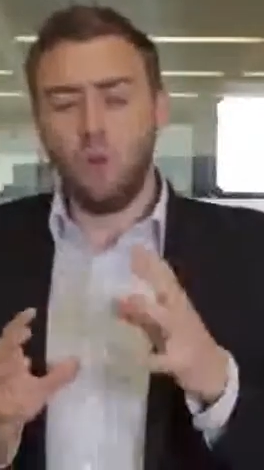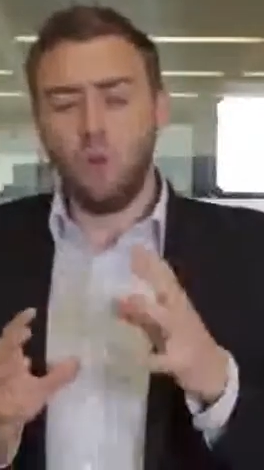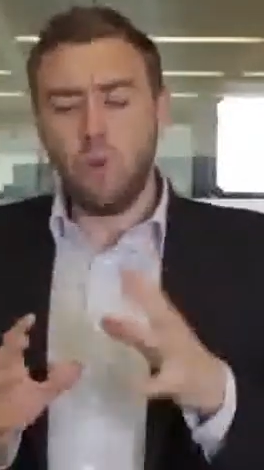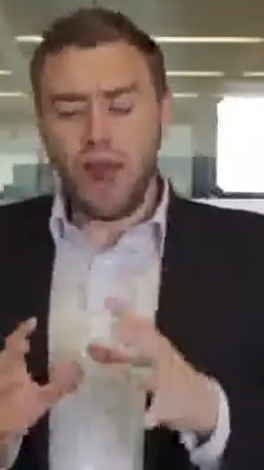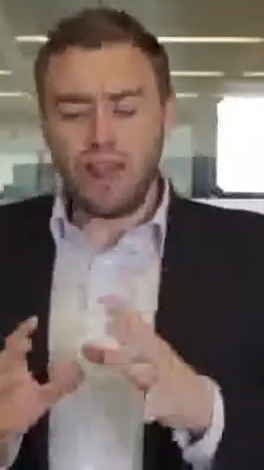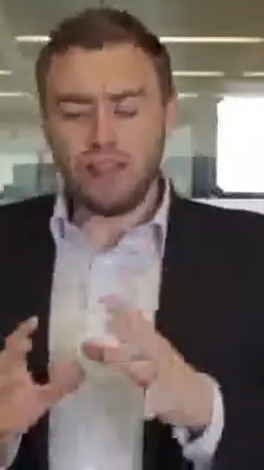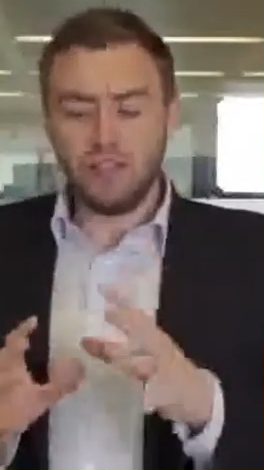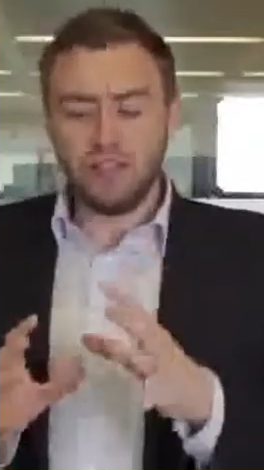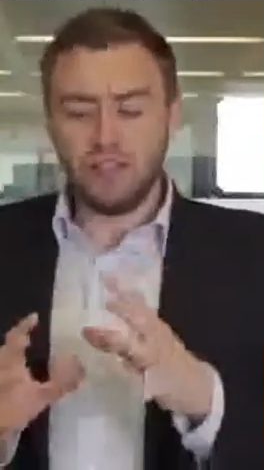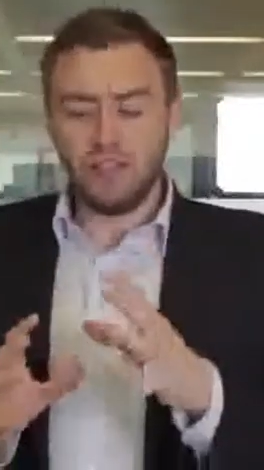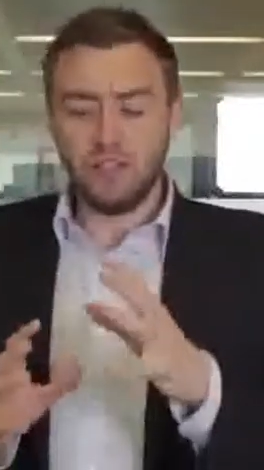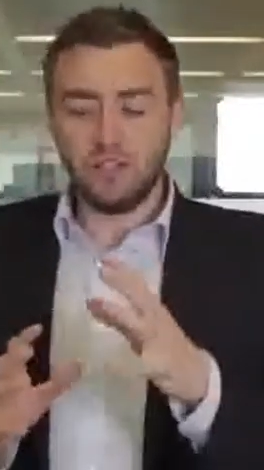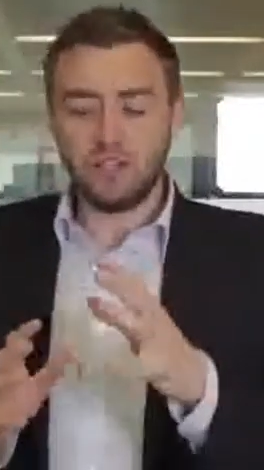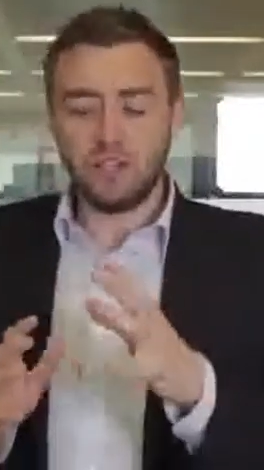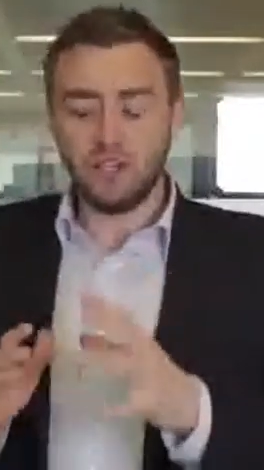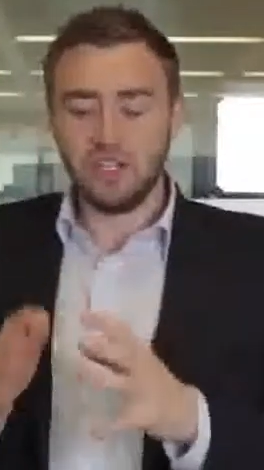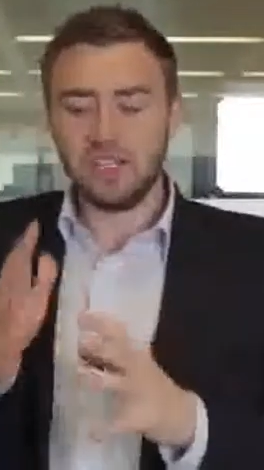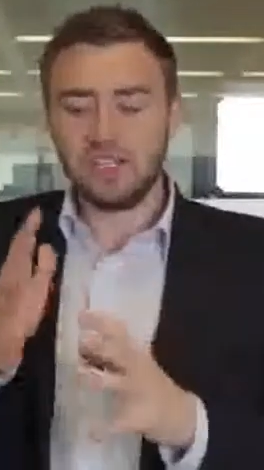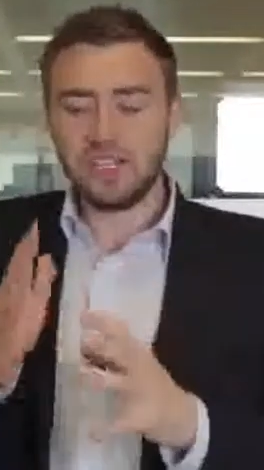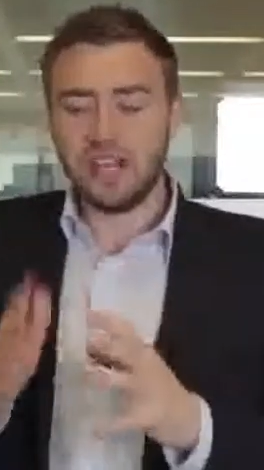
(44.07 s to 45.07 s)
when
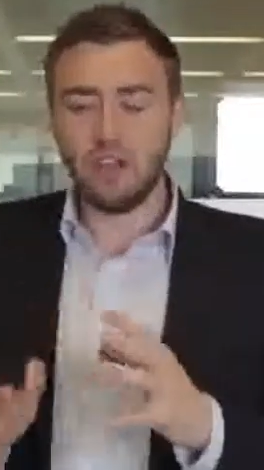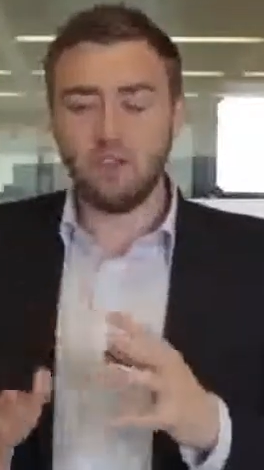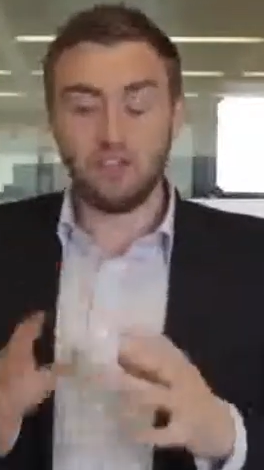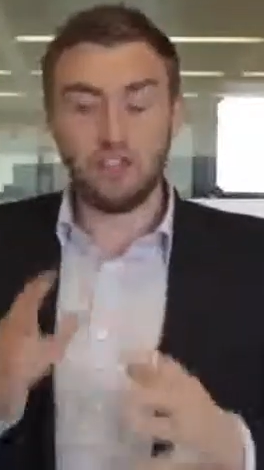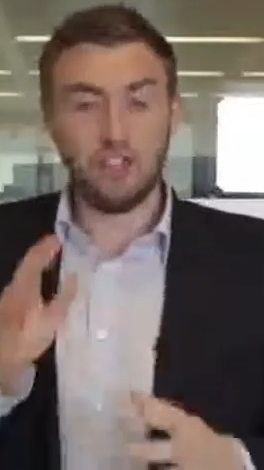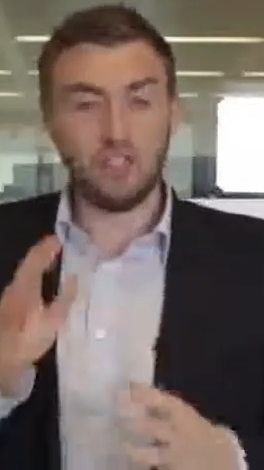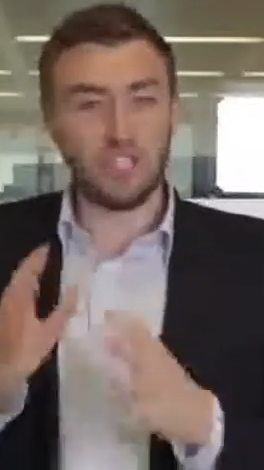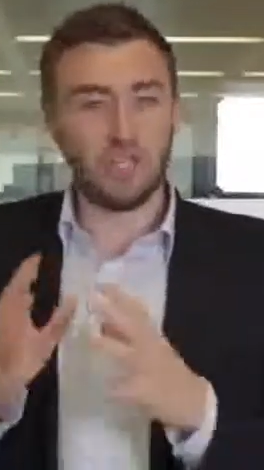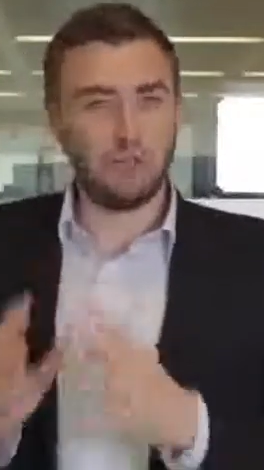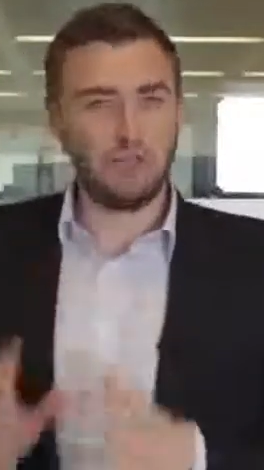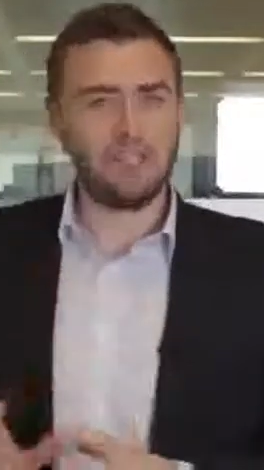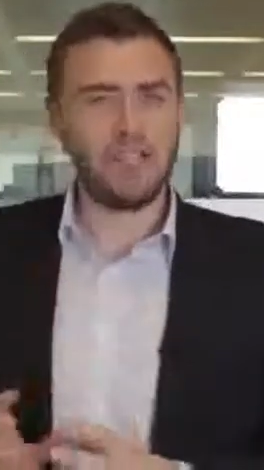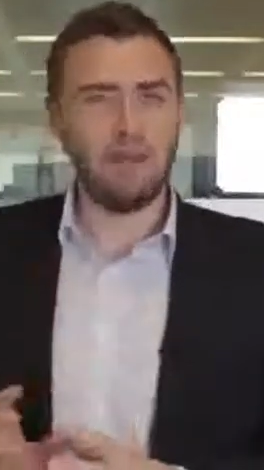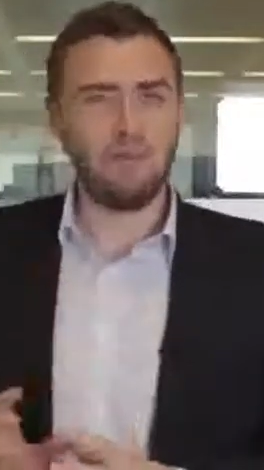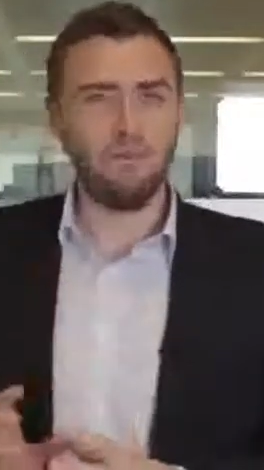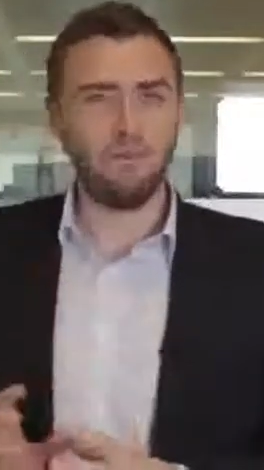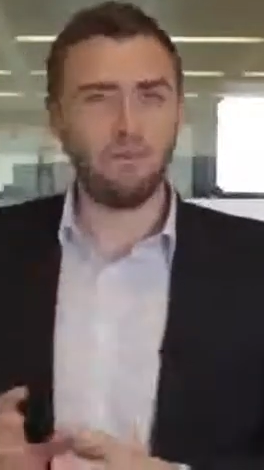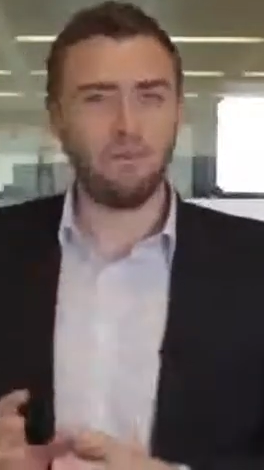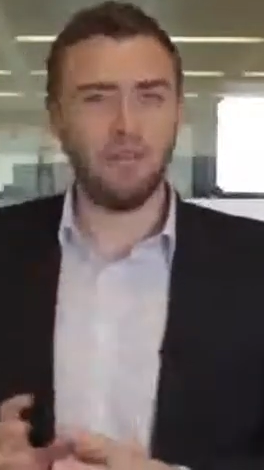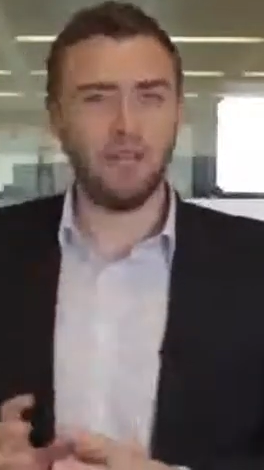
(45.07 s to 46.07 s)
the dollar sell-off is just going to be
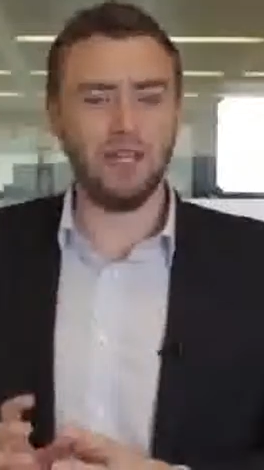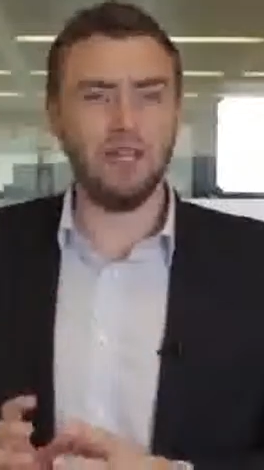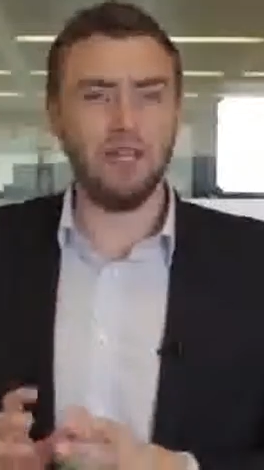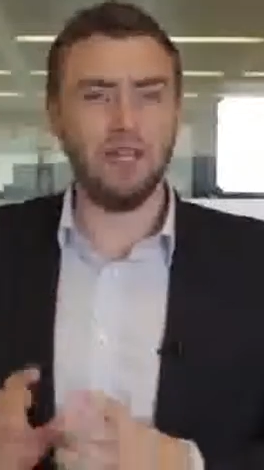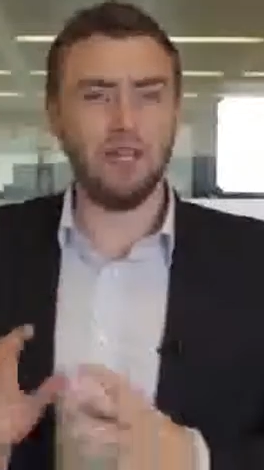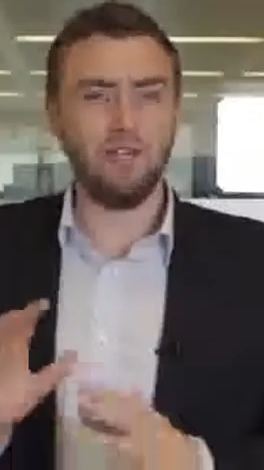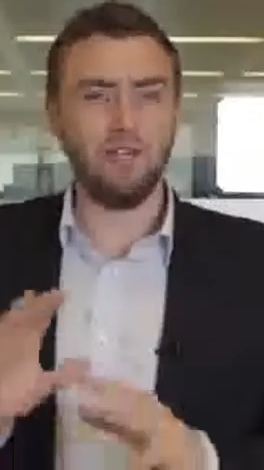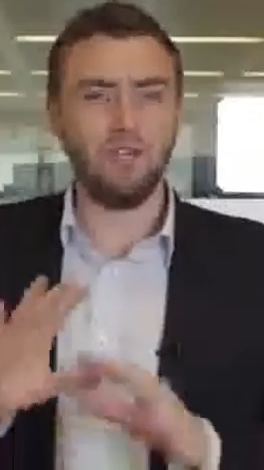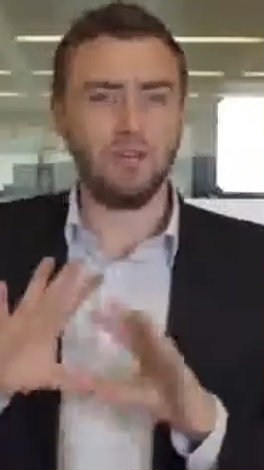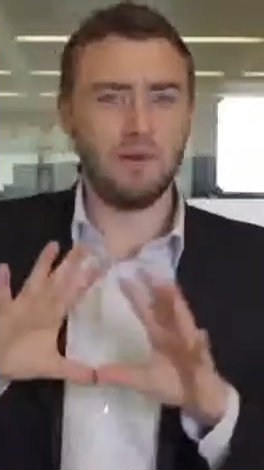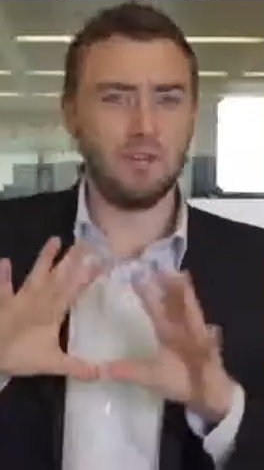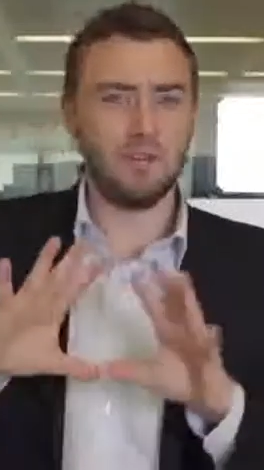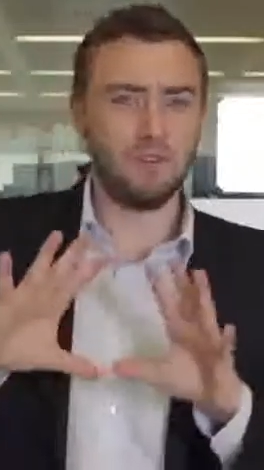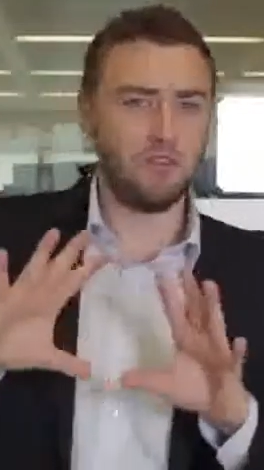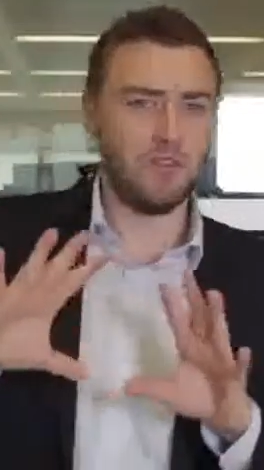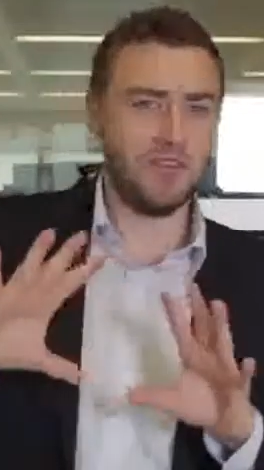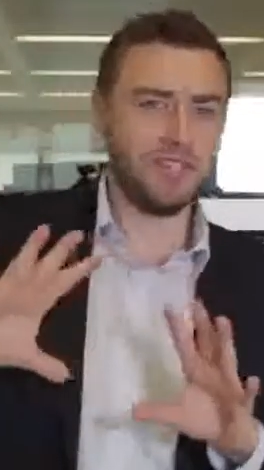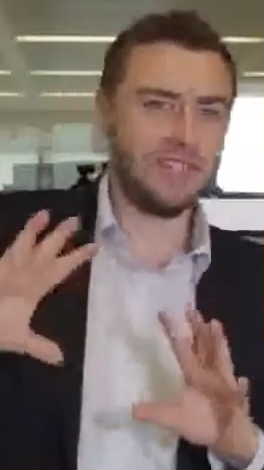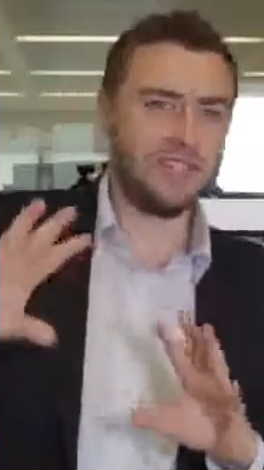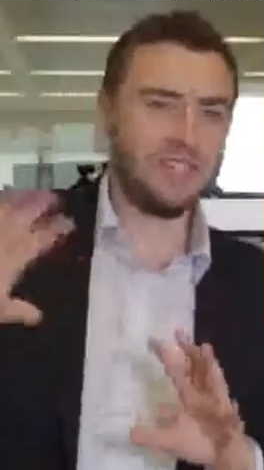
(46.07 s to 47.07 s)
temporary and the
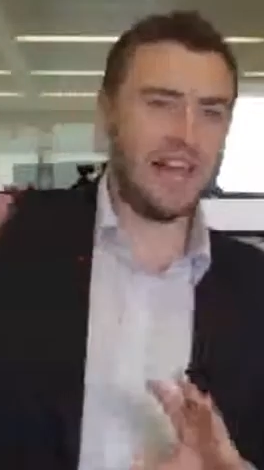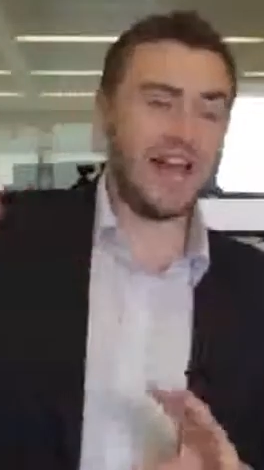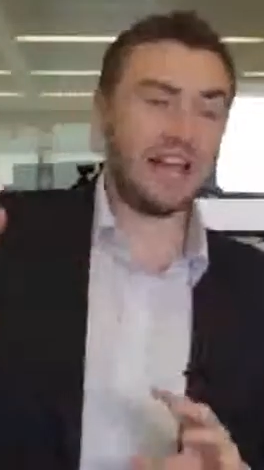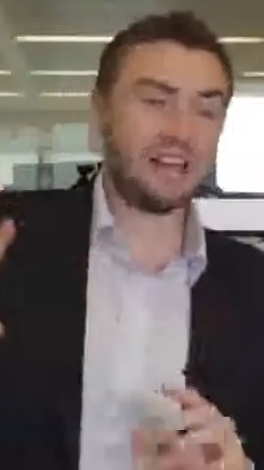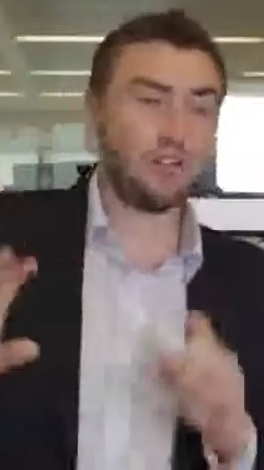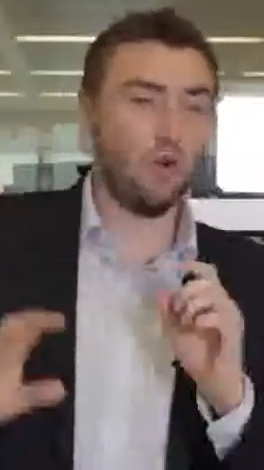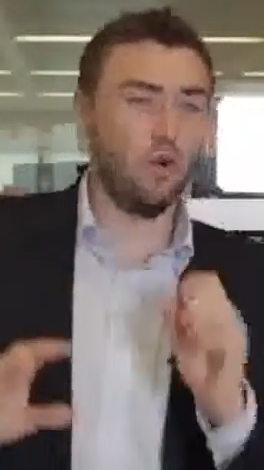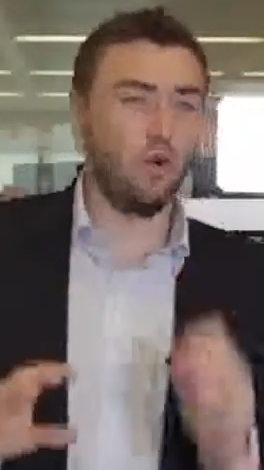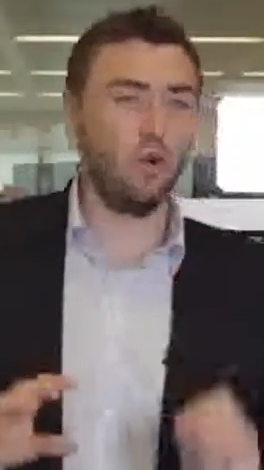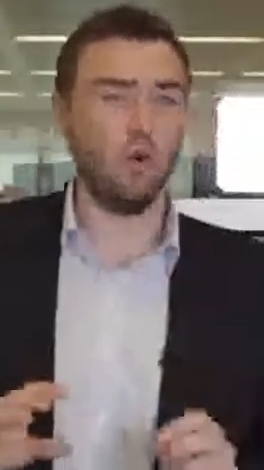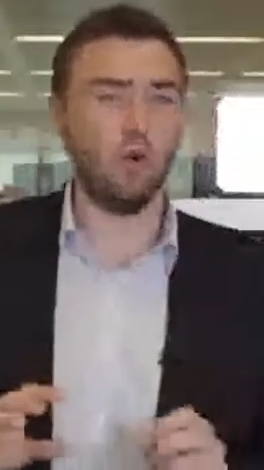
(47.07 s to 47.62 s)
fundamental trend is intact,